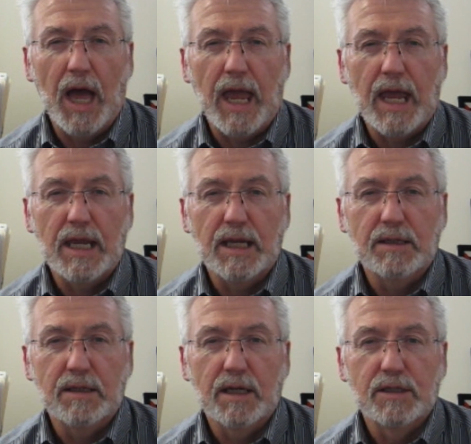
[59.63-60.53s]

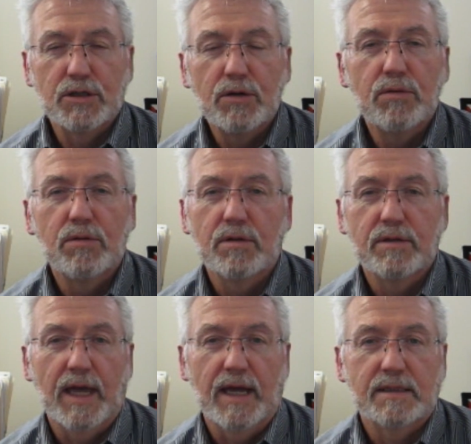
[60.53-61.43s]
a
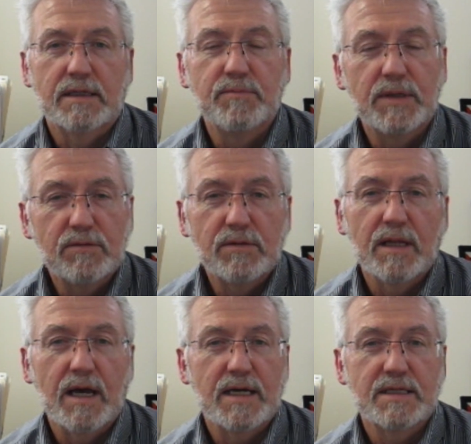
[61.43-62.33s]
tool that can be
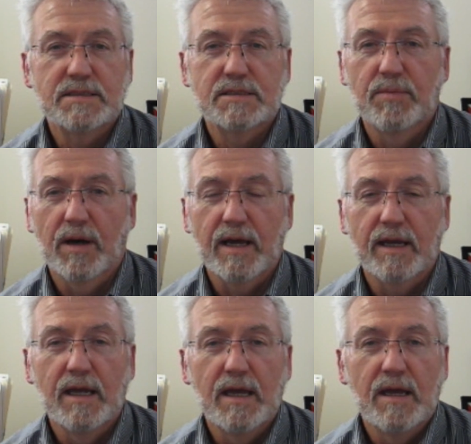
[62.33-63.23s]
utilized by